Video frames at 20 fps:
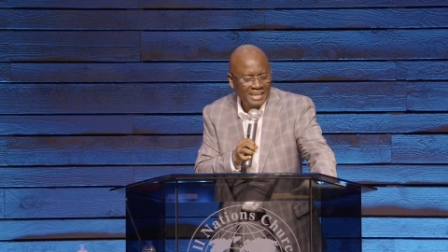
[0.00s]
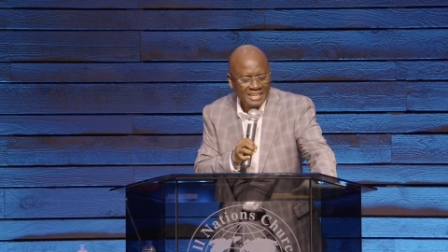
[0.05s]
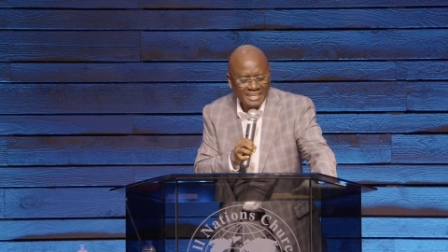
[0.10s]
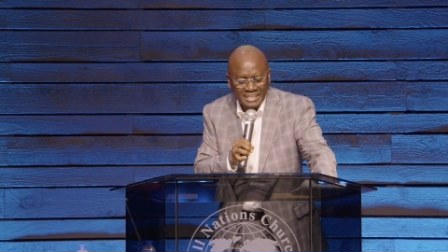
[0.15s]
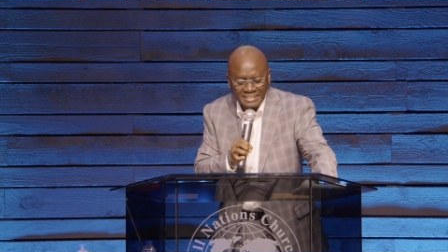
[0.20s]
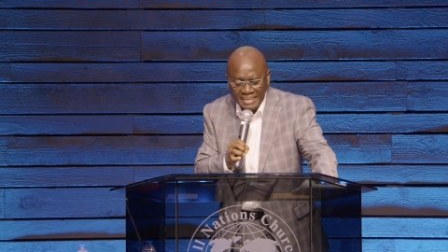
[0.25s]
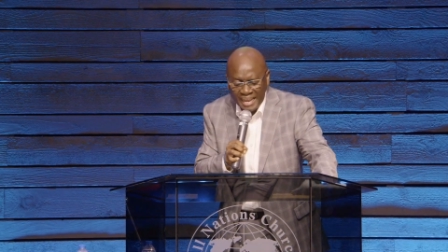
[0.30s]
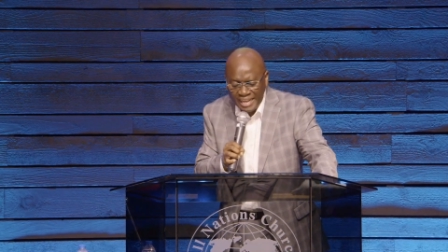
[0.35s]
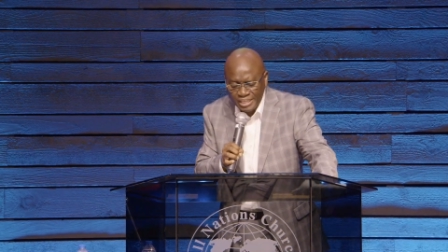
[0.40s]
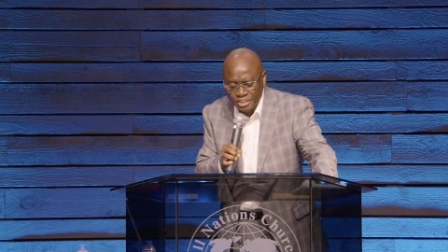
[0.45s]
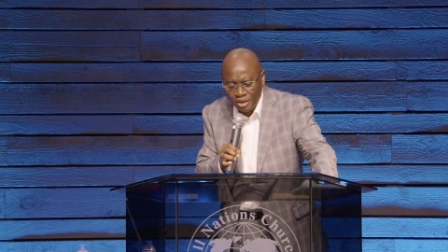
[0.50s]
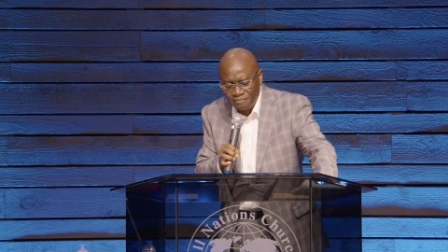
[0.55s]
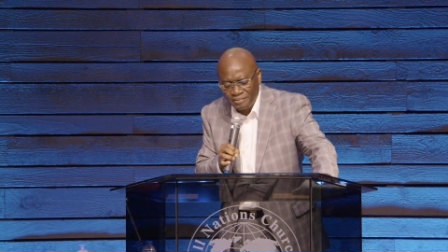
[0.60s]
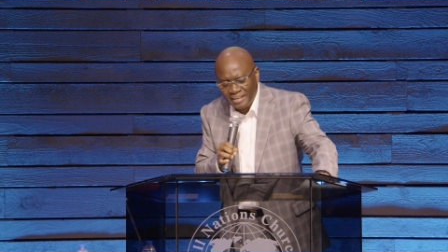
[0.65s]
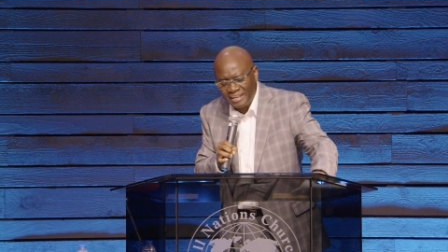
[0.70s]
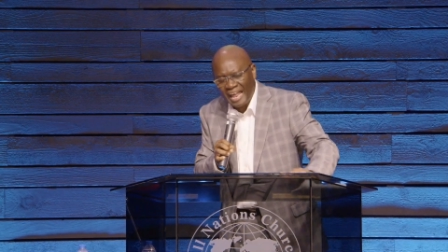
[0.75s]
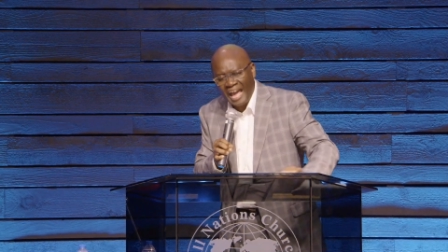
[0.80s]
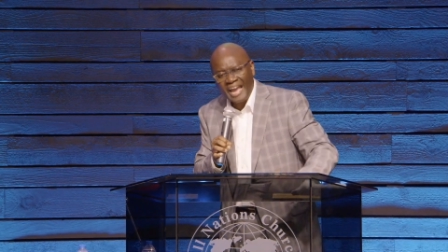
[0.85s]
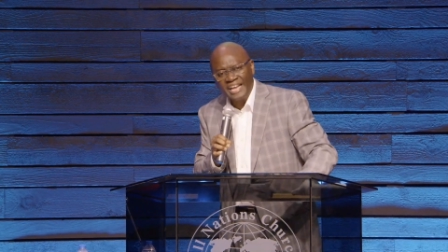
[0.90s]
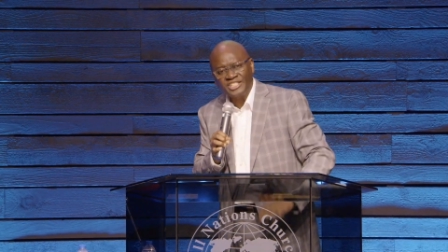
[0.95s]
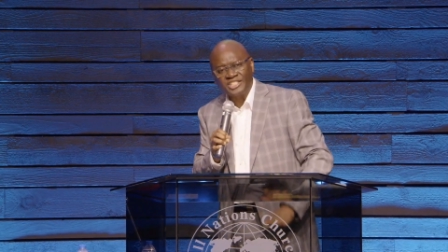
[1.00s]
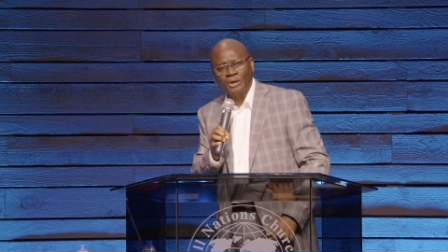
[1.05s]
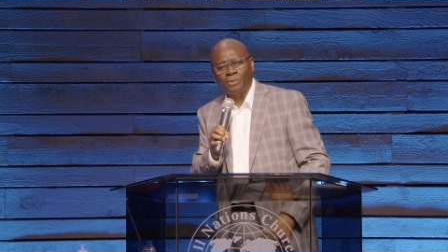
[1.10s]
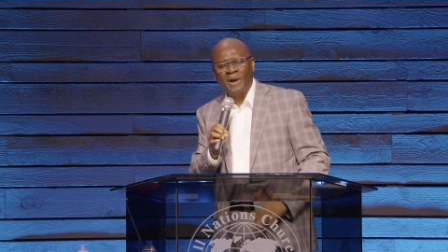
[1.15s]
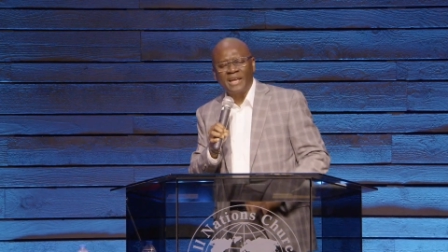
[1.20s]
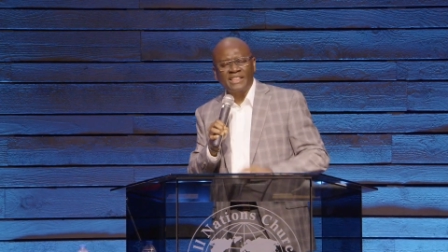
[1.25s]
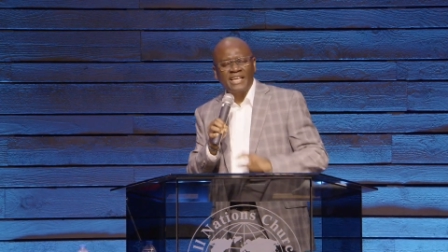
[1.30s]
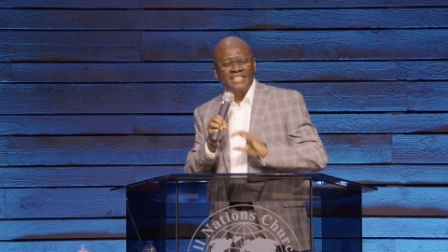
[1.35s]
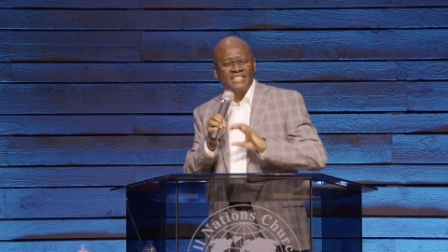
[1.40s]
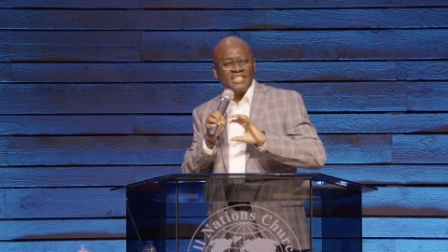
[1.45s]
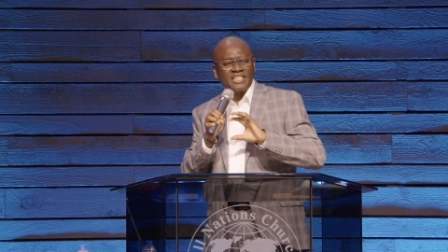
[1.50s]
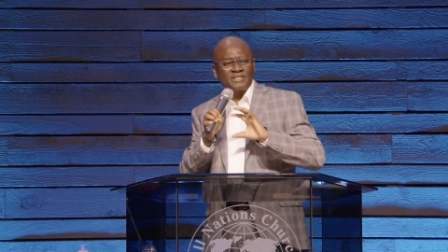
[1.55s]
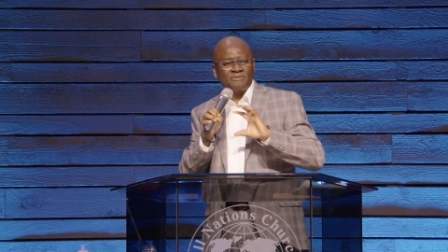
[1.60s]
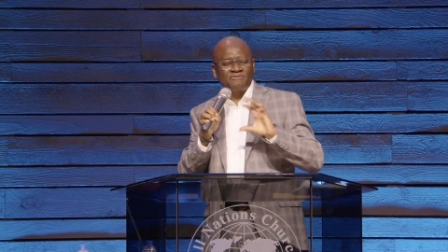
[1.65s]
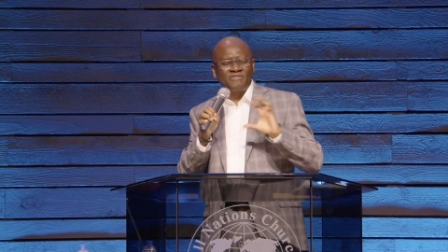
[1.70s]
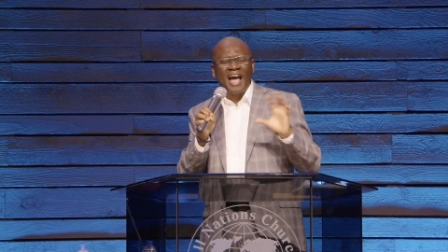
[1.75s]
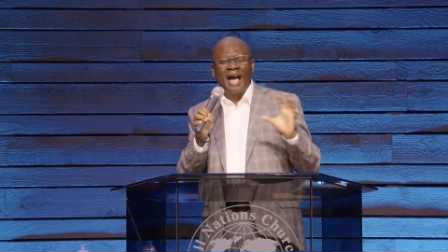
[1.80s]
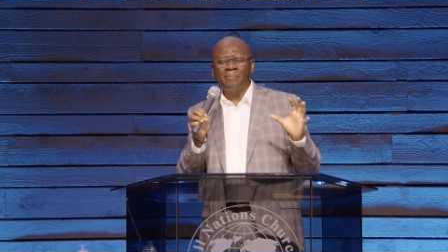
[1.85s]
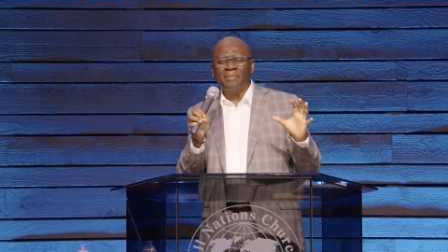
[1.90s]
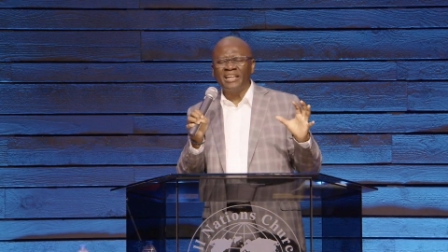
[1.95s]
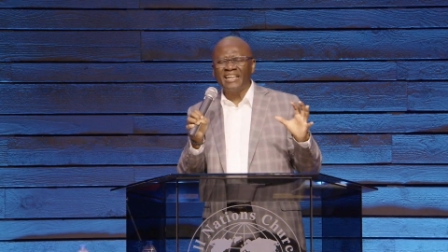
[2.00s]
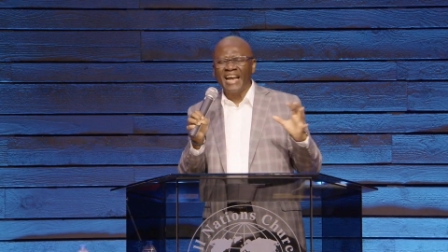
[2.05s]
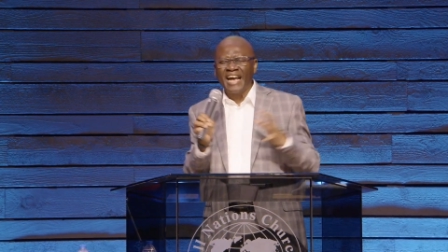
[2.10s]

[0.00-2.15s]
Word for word: in the days of Elijah, where there's this famine,